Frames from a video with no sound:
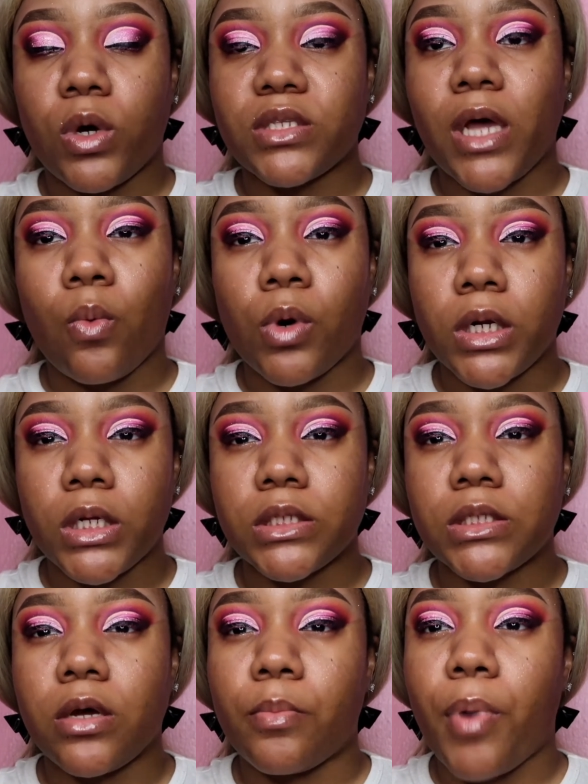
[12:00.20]
was. I wanted it
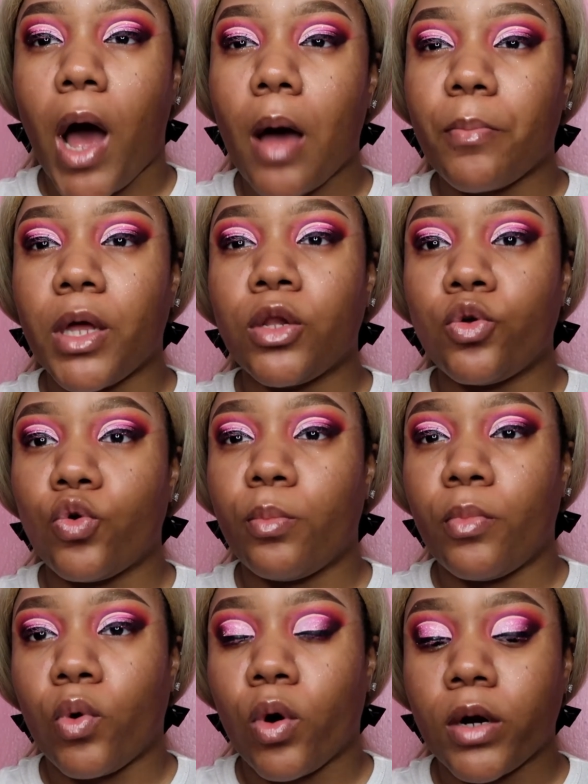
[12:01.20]
to pop a little
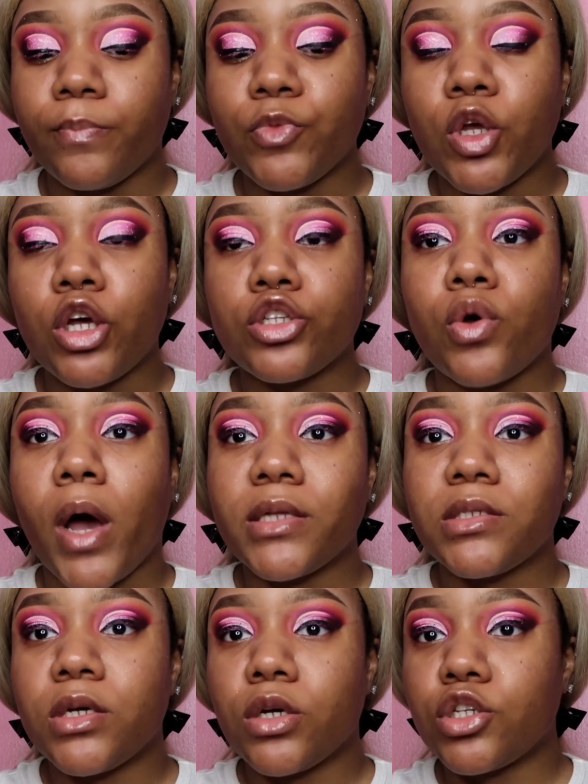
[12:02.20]
more, so I
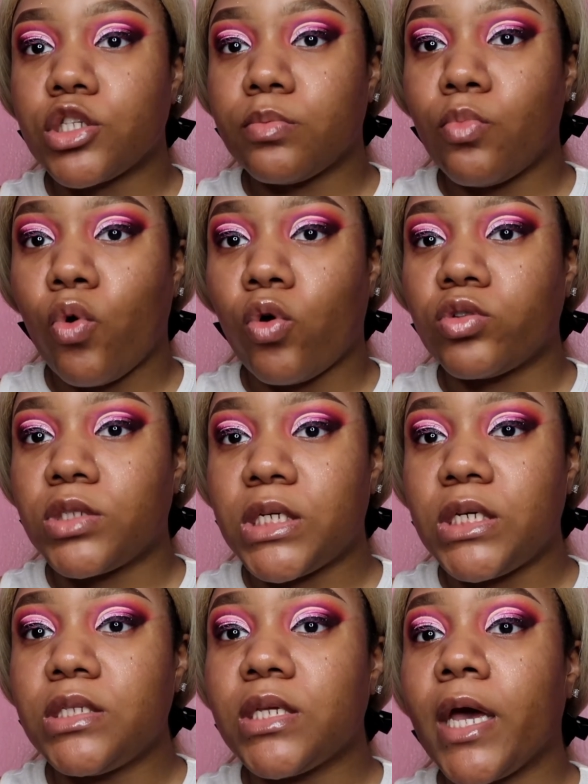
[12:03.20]
took a small
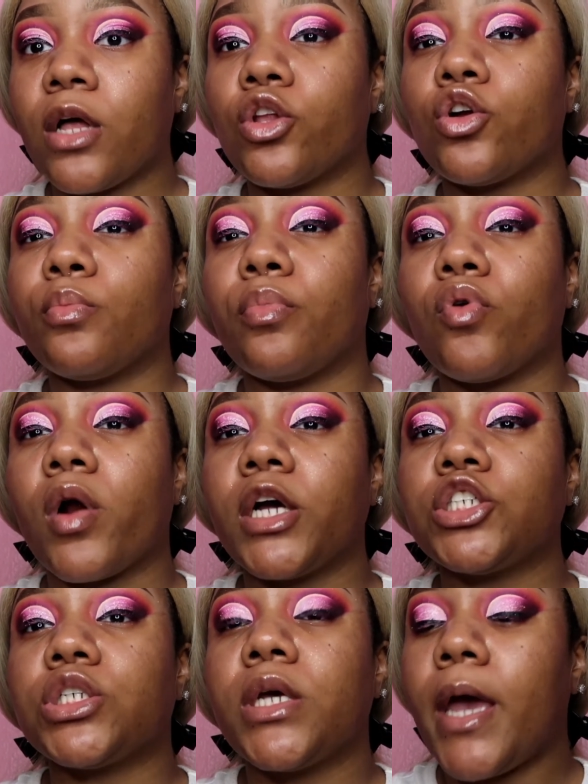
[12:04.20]
detailer
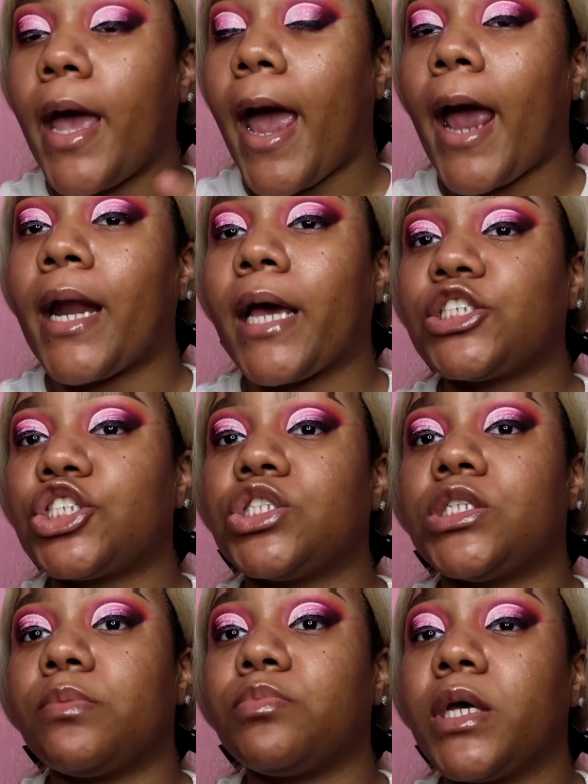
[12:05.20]
brush and I just
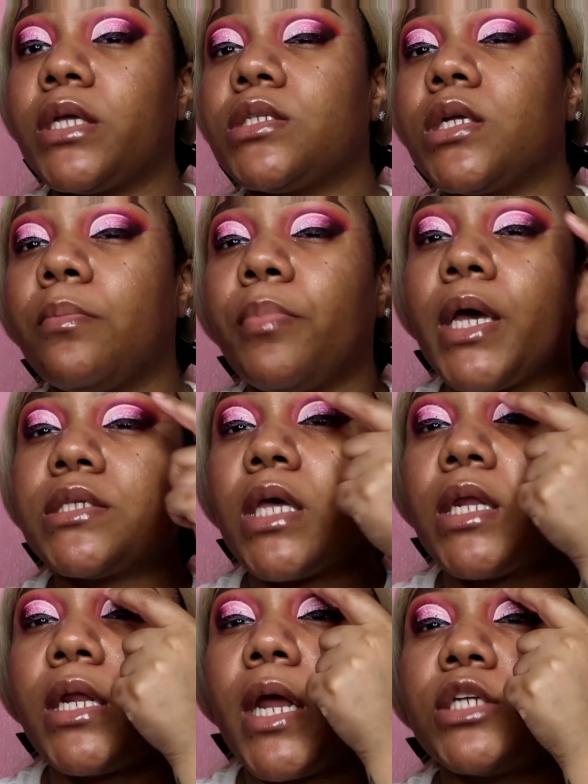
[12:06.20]
dipped it into the base,
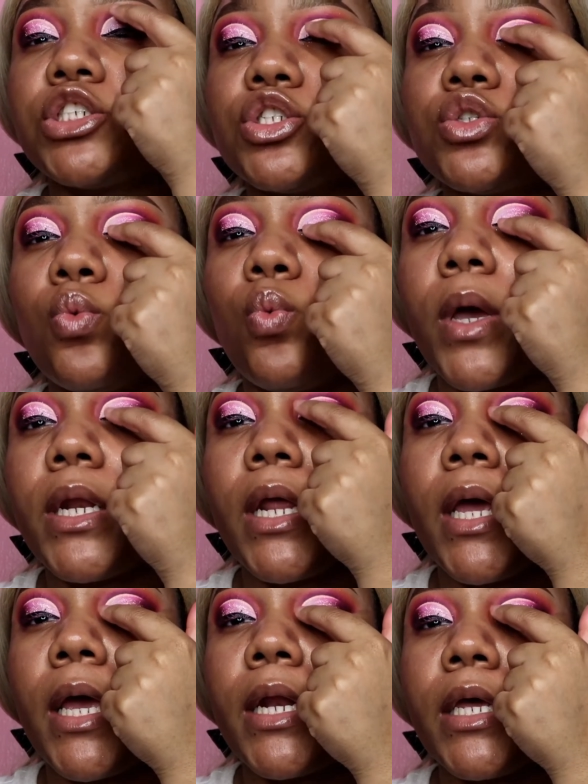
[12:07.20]
and then I just went
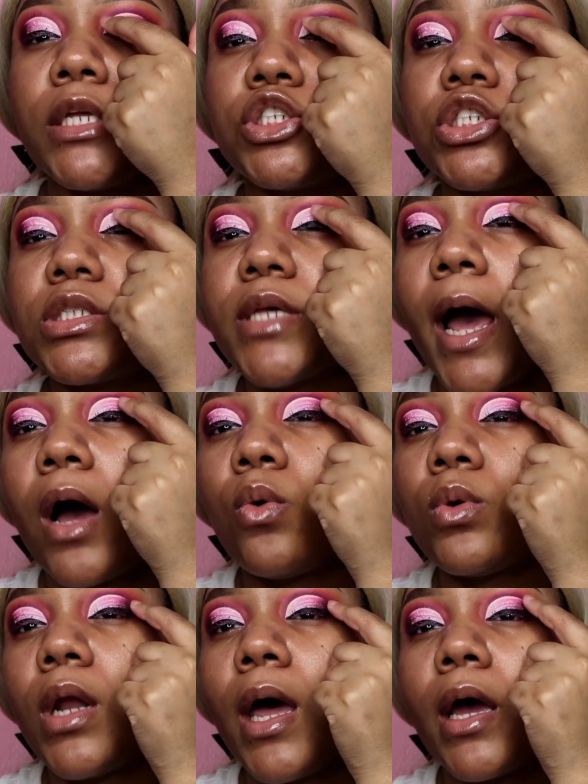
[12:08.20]
in and just
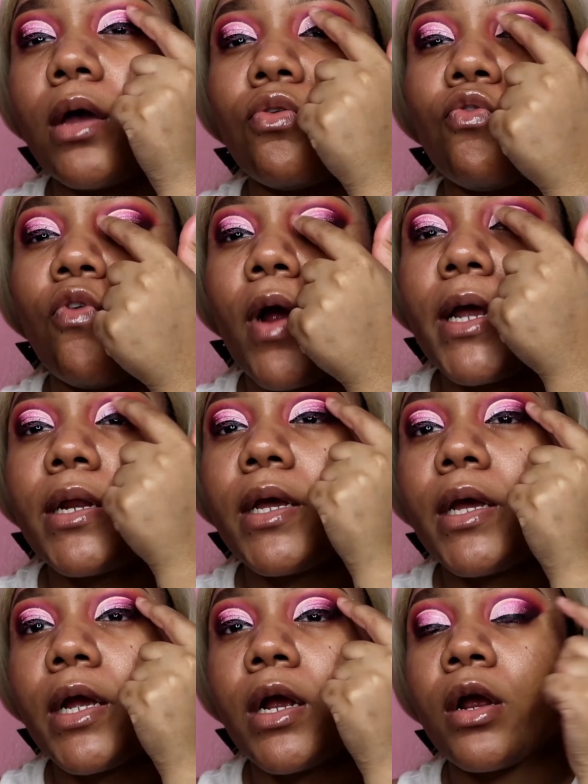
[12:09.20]
outlined right
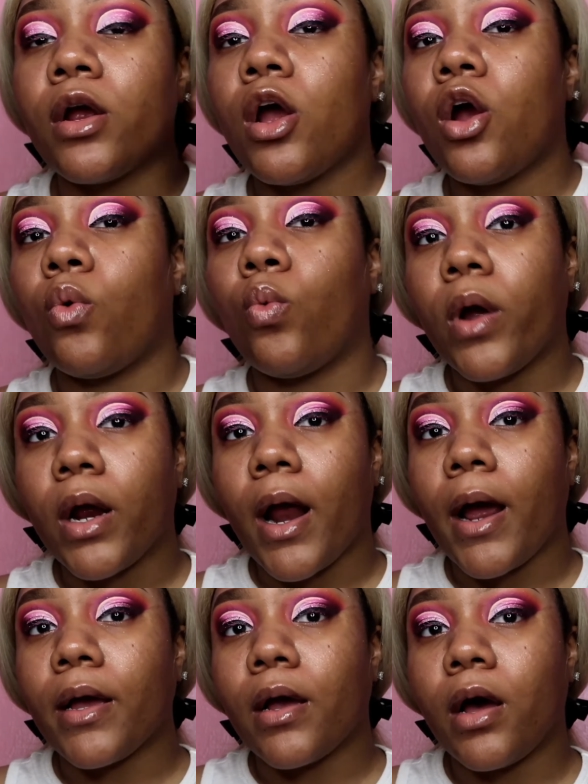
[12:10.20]
here where
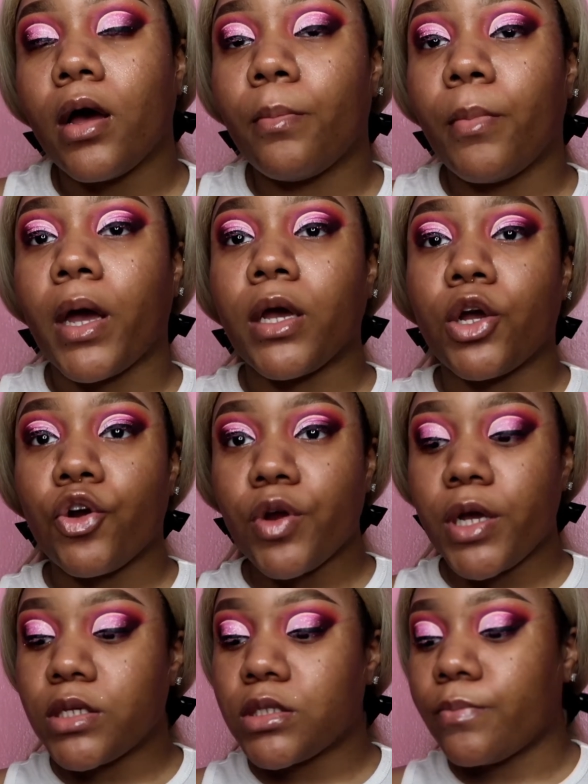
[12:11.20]
I cut my
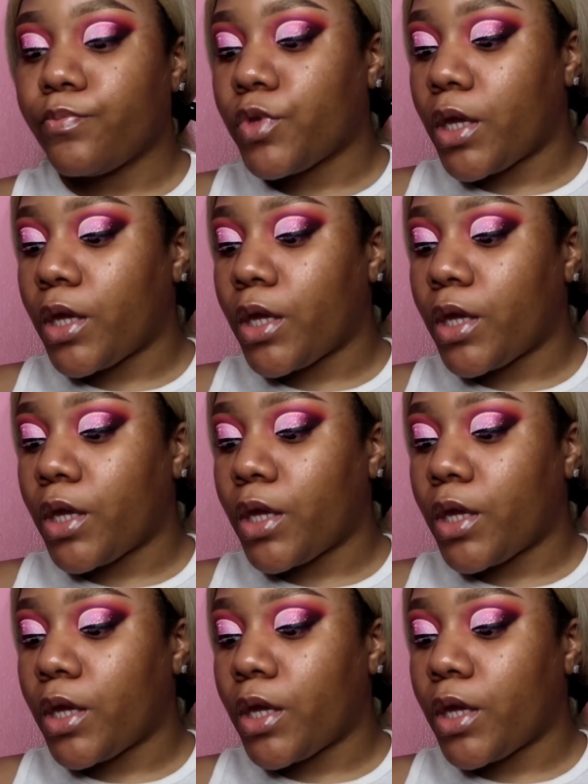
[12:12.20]
crease.